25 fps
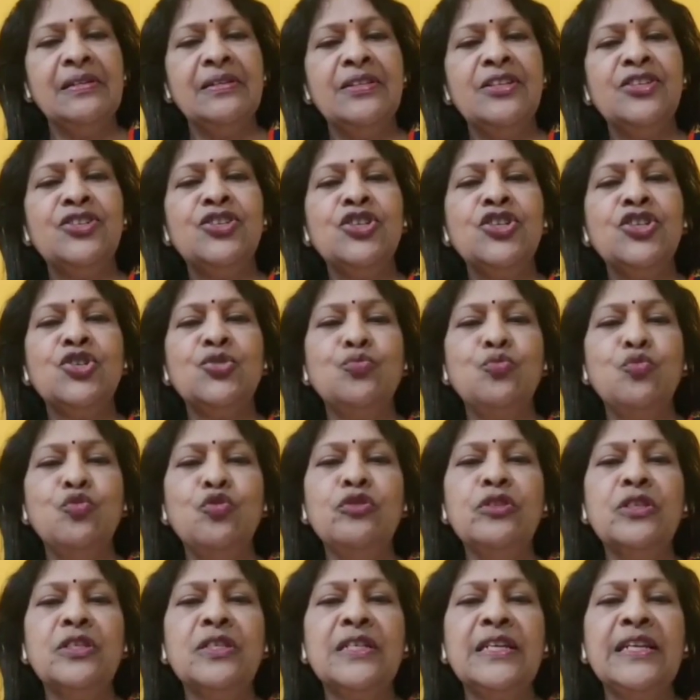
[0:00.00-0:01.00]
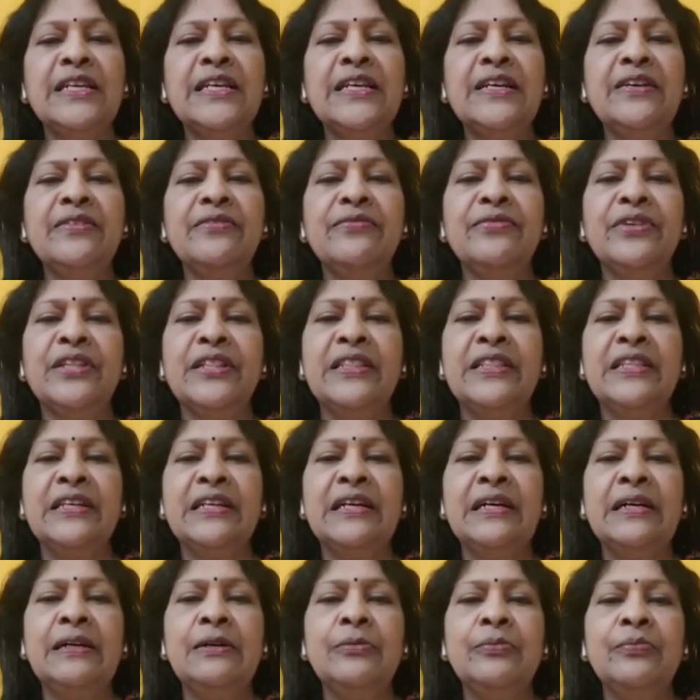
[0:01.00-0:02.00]
This is mostly with
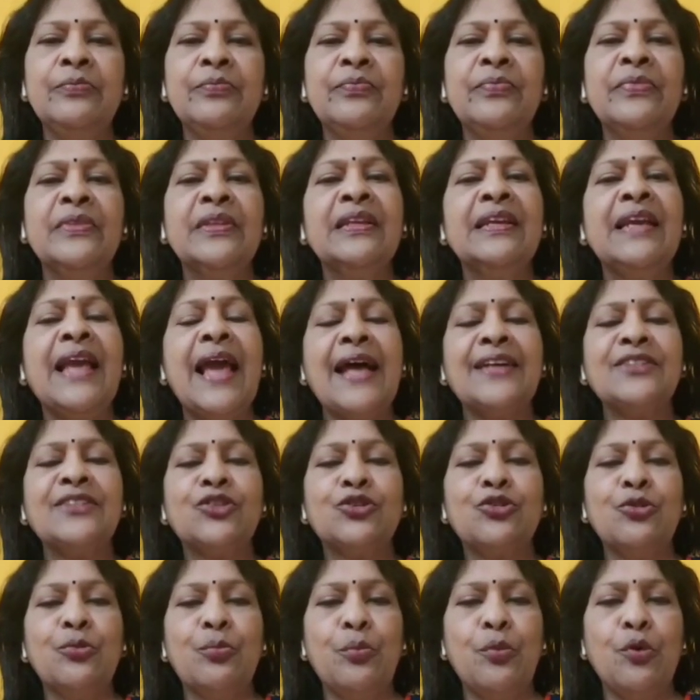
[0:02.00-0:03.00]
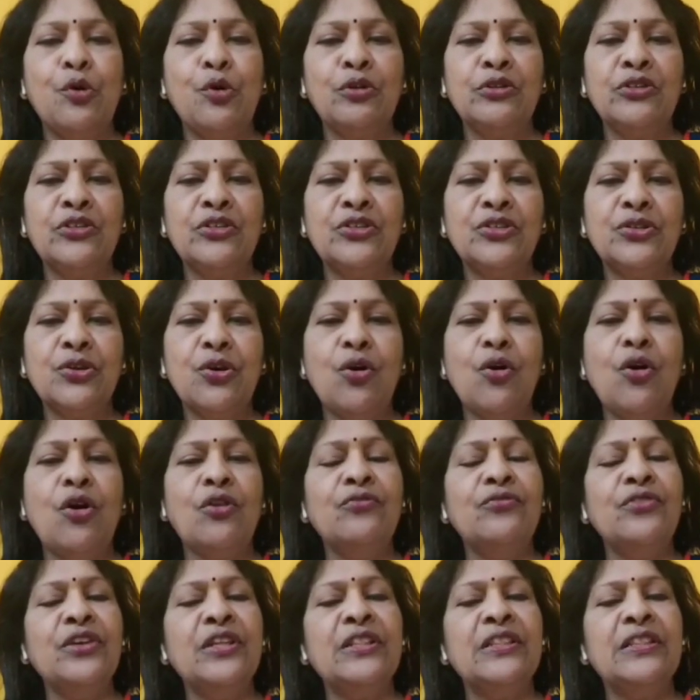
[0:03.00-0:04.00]
the gastropods
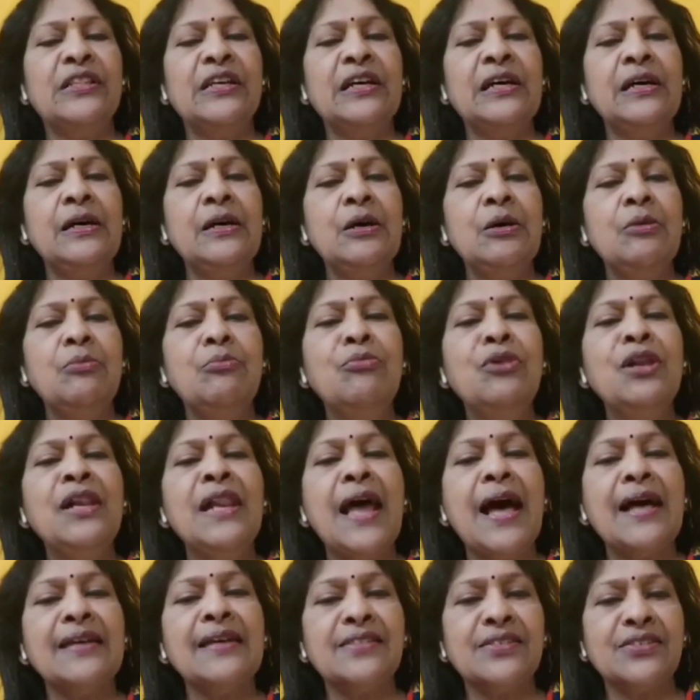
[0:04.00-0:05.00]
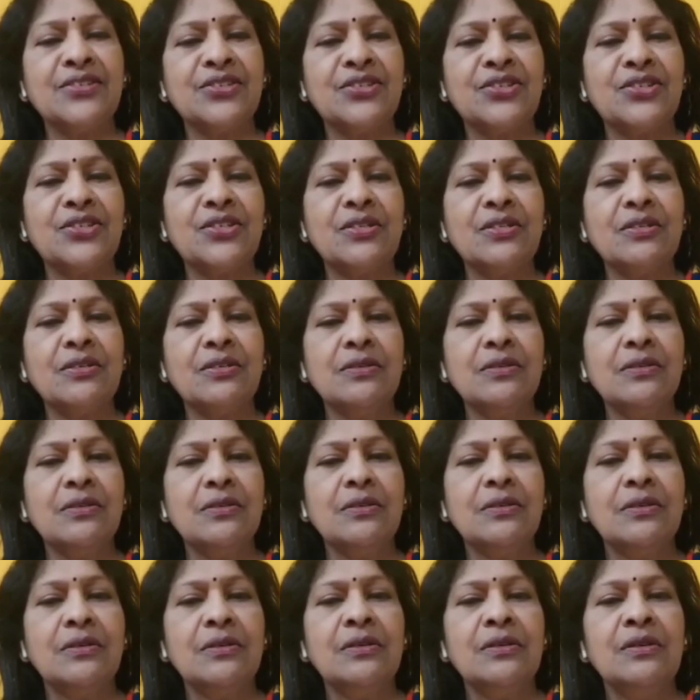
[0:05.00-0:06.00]
or with the mollusks,
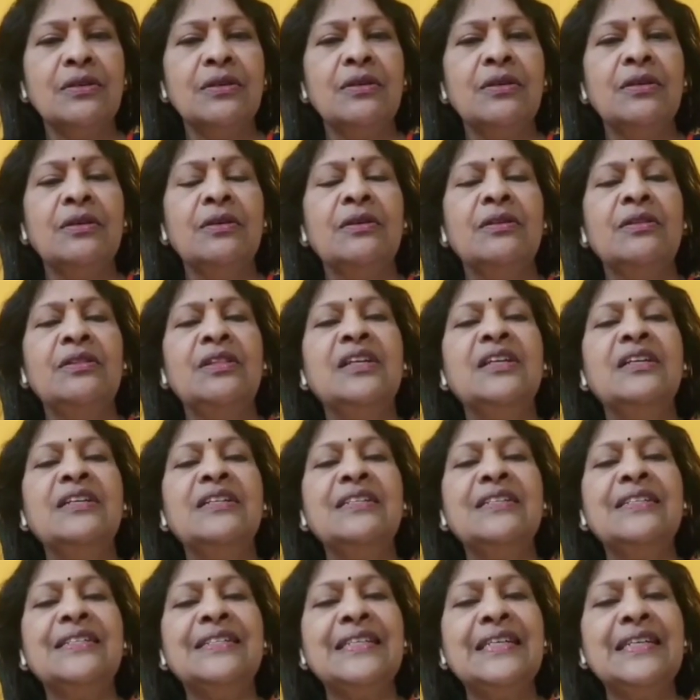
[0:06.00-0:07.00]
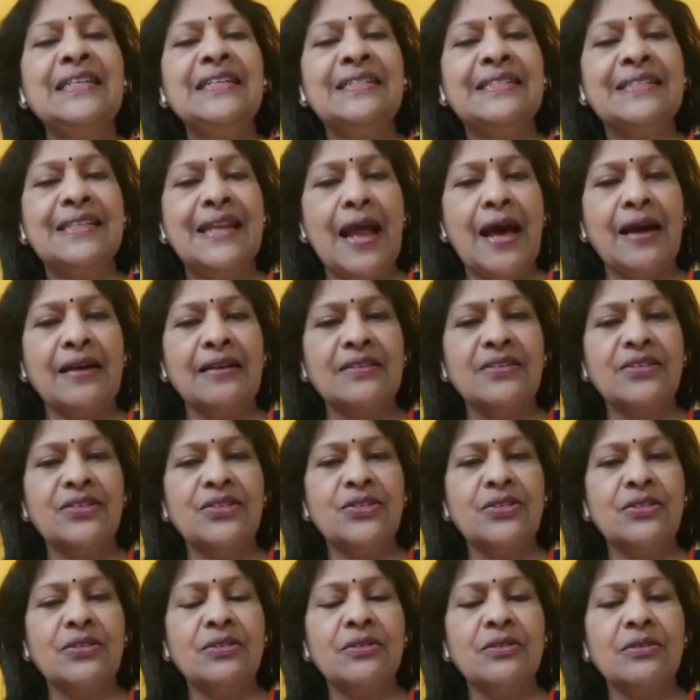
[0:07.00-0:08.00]
the sea
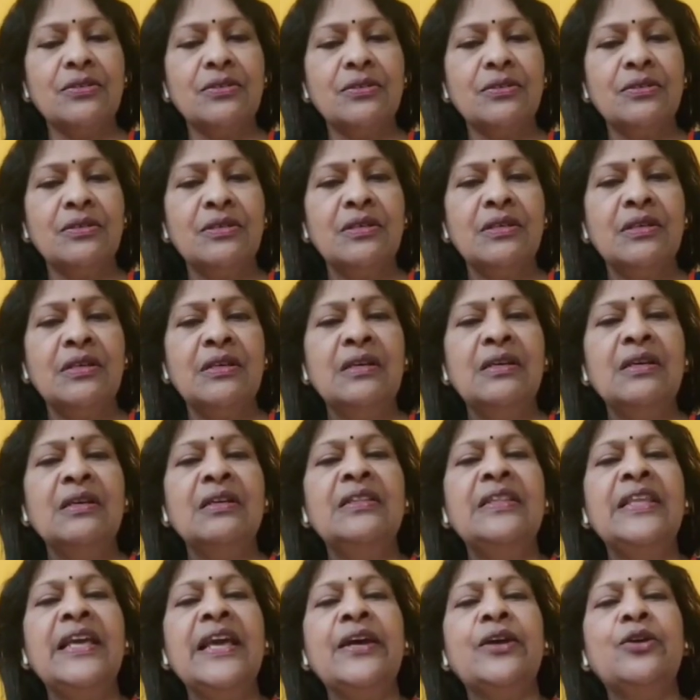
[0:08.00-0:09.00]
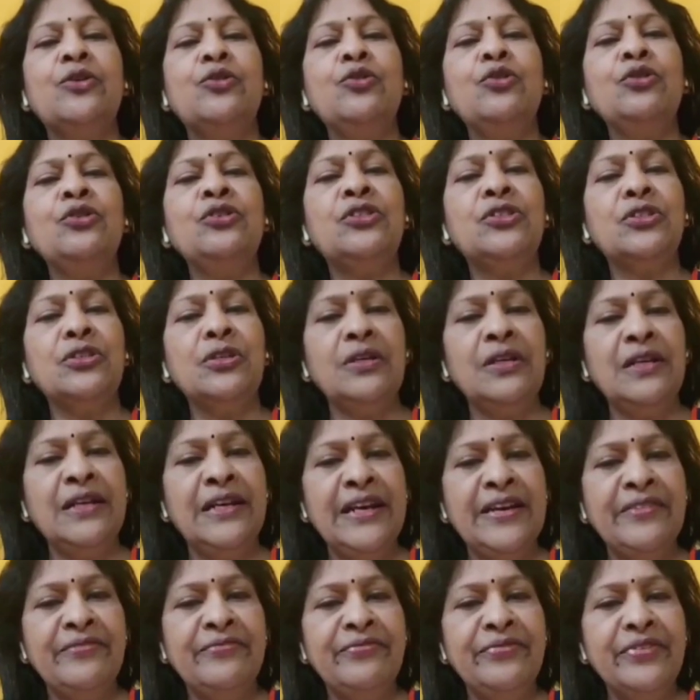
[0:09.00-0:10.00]
slugs. They could
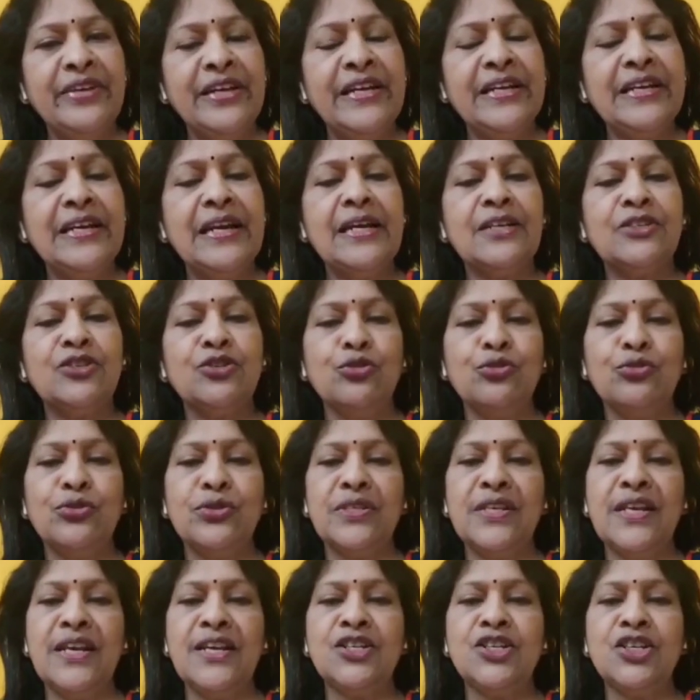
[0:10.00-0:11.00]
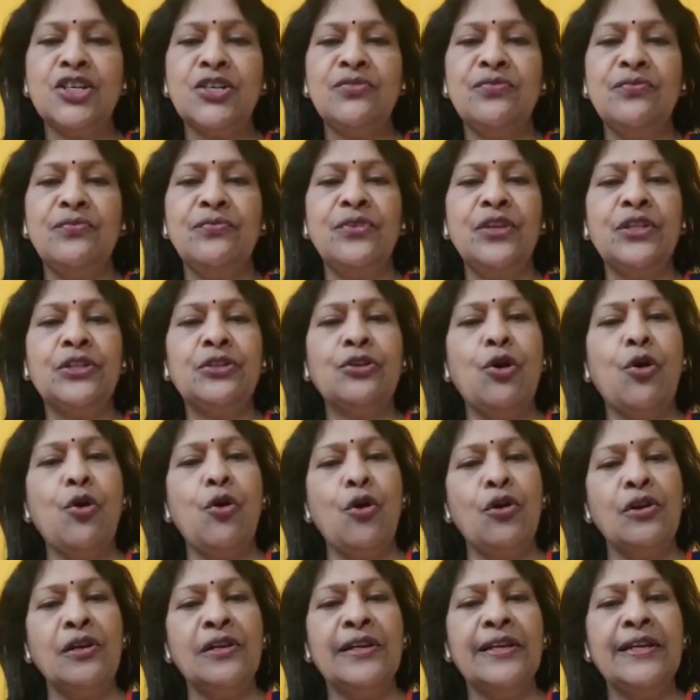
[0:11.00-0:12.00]
live in association with
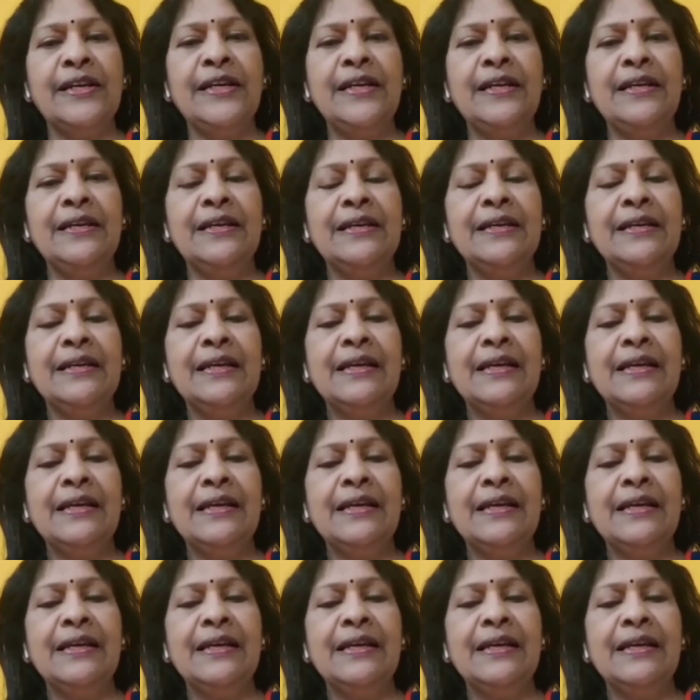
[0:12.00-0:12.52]
algae